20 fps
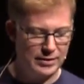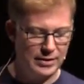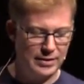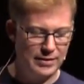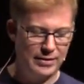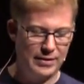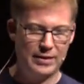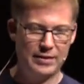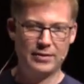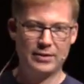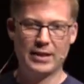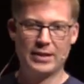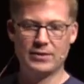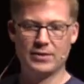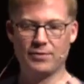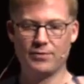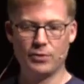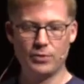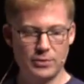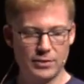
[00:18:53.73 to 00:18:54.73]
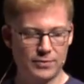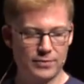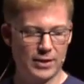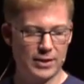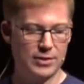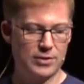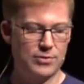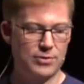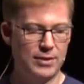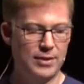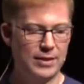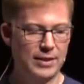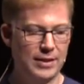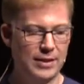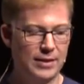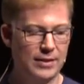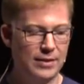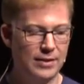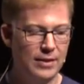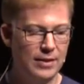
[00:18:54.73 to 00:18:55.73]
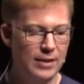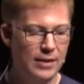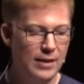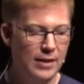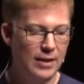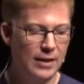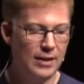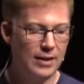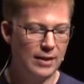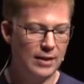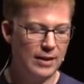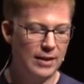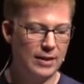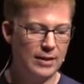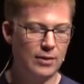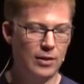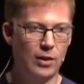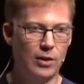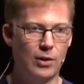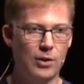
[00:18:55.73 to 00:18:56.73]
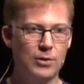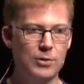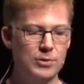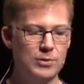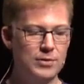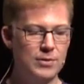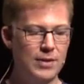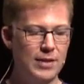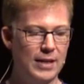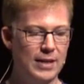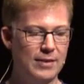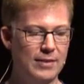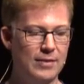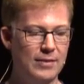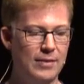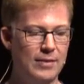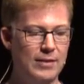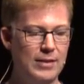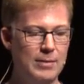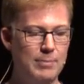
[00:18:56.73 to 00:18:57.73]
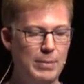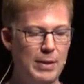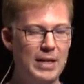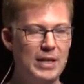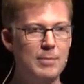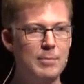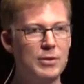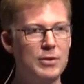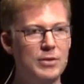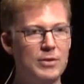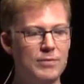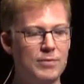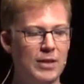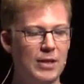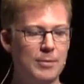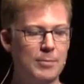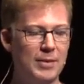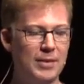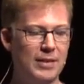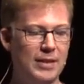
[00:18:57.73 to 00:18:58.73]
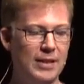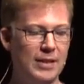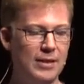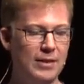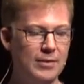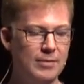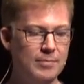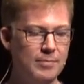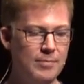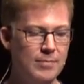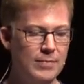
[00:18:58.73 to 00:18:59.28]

And then gets a full device tree there. It loads then the Petitboot environment there.